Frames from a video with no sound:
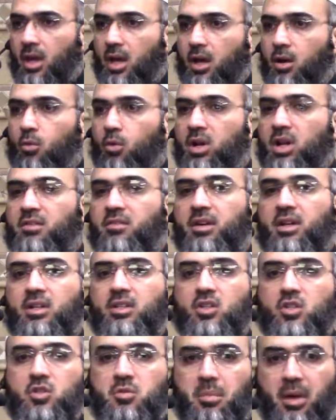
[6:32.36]
Whenever it
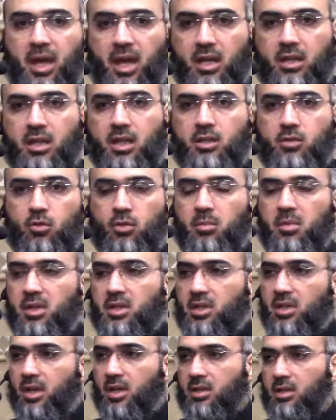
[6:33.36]
is paid, it will be
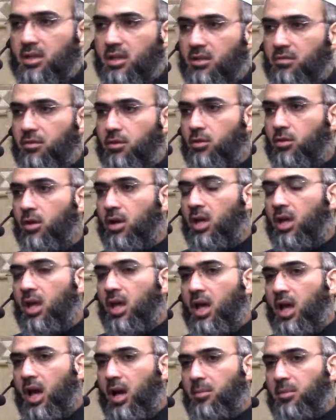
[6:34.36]
deducted. If
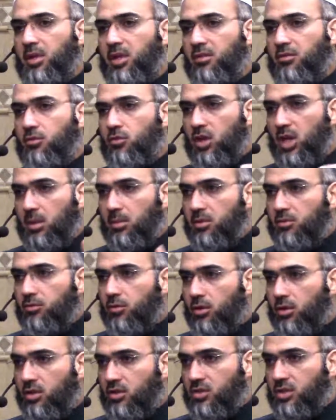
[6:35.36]
you keep it
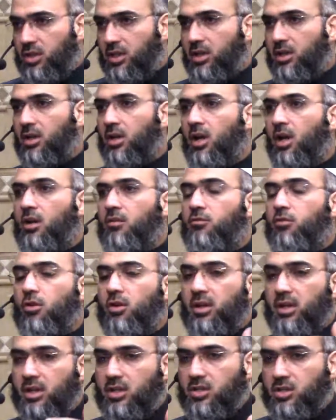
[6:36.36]
for this year, for
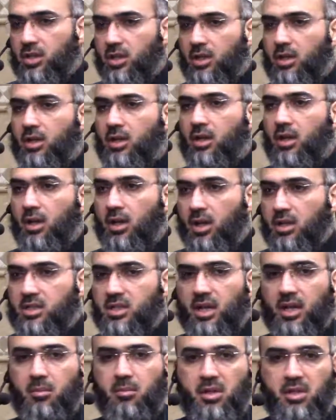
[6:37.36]
next year, it's
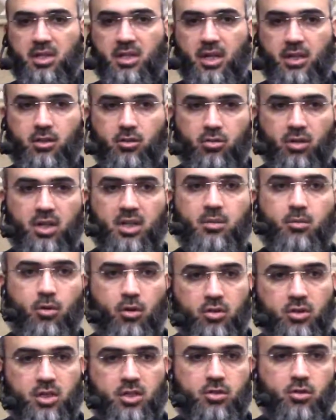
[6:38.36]
going to be deducted already,
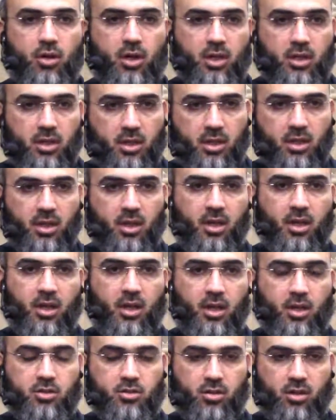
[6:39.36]
because it's
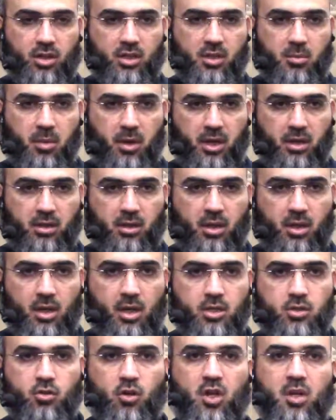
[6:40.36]
already paid.
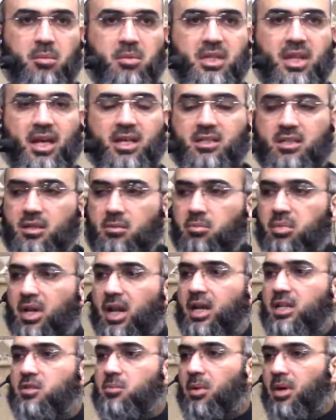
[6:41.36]
So keep it as simple
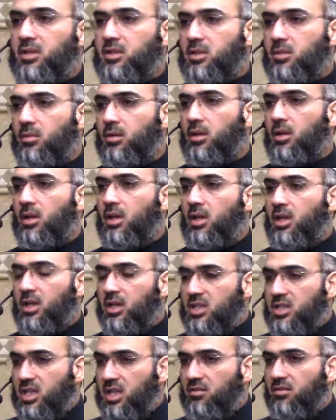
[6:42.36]
as possible.
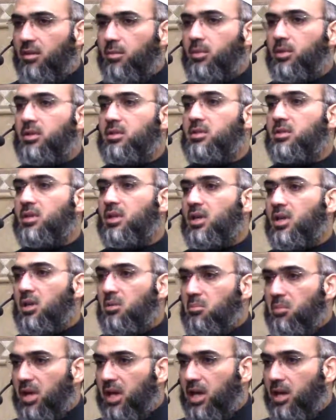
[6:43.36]
Receivables,
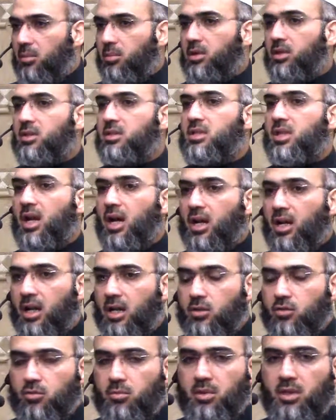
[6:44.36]
payables are
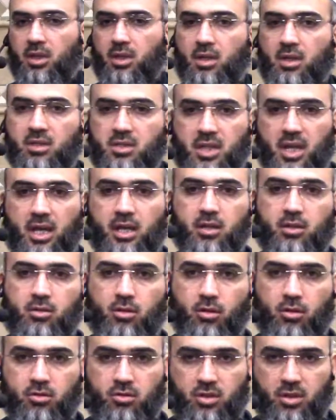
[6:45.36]
not to be taken into
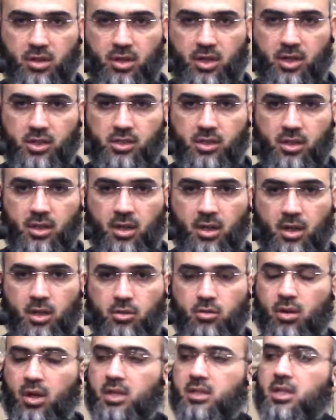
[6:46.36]
consideration.
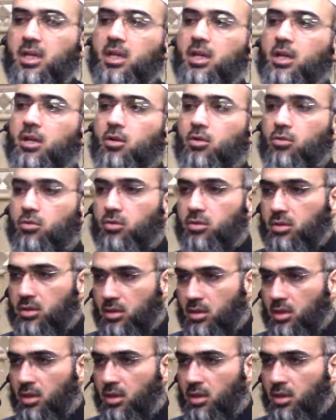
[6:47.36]
Do not include